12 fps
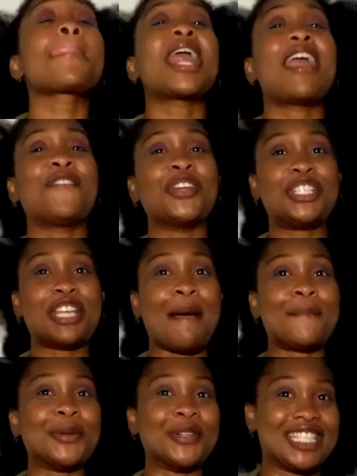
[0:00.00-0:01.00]
every
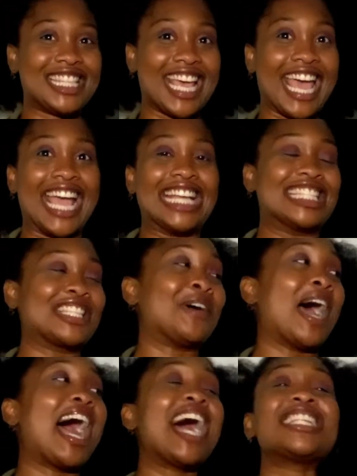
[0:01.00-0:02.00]
chapter is that. And so
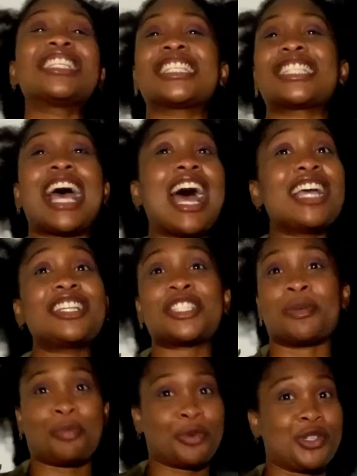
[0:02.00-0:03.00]
I just
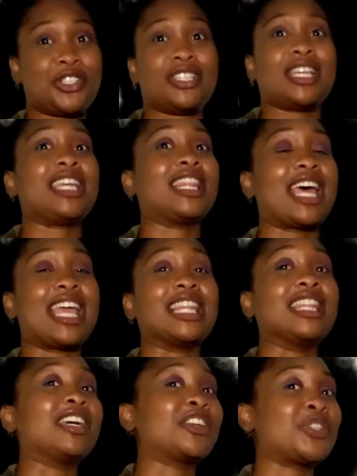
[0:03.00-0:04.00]
appreciate like
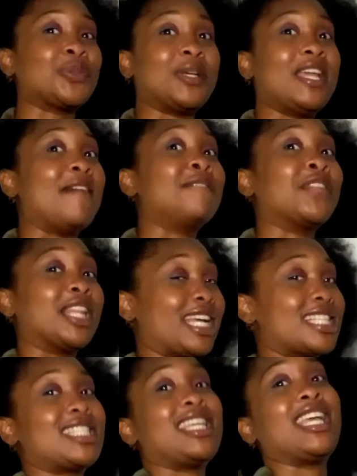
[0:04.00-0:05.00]
luxury and
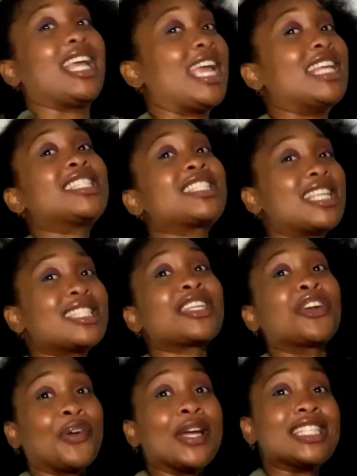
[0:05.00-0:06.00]
flexing. It's a
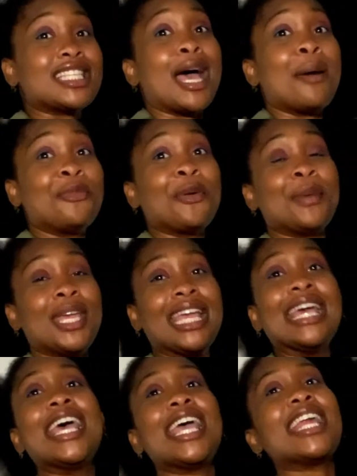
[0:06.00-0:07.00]
great time for me.
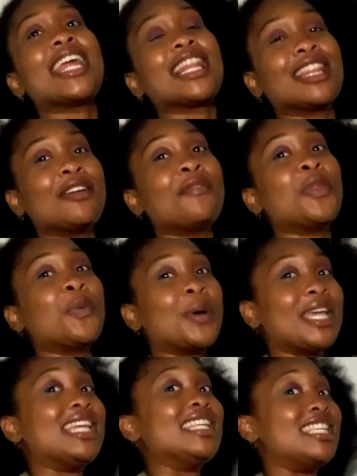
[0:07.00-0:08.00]
And I love the way
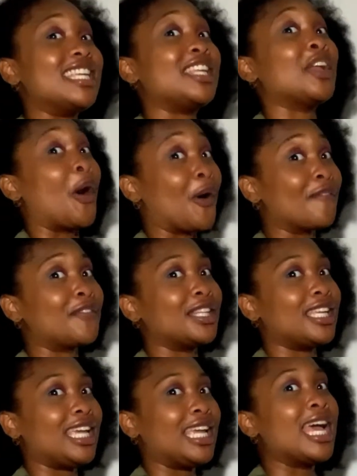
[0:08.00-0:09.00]
he did it
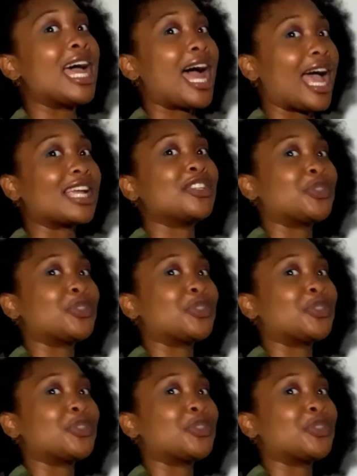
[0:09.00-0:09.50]
artfully. I can